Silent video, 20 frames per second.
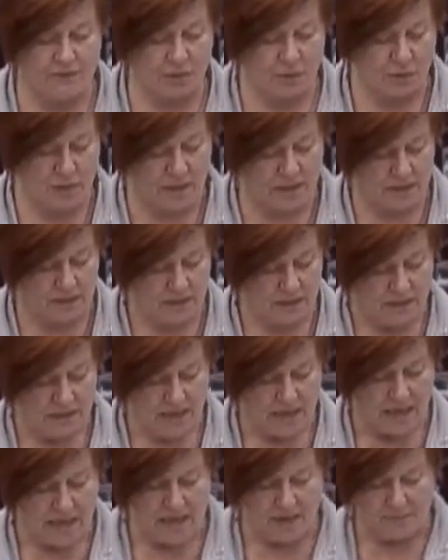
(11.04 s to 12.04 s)
that everyone
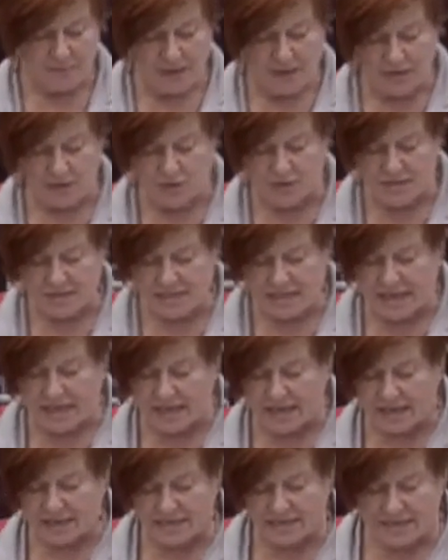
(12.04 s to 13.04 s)

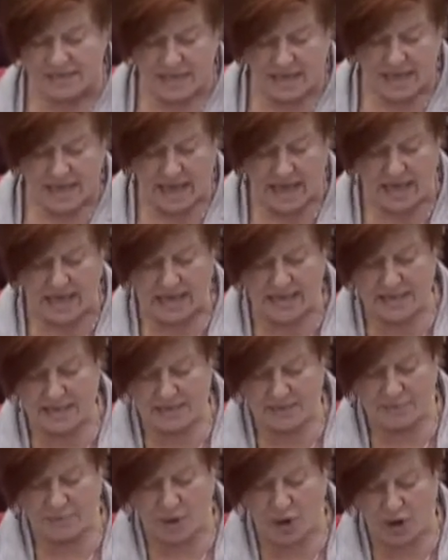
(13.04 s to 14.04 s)
understands. And I
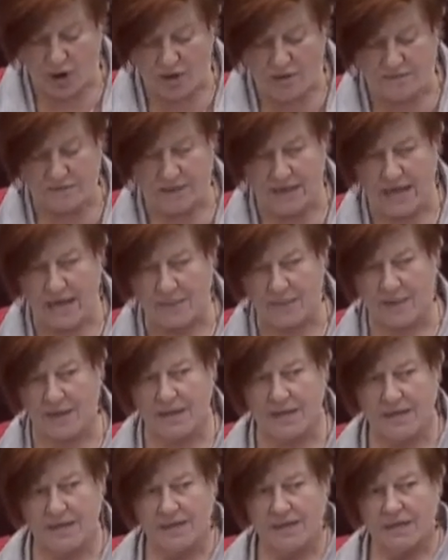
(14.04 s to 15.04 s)
think part of that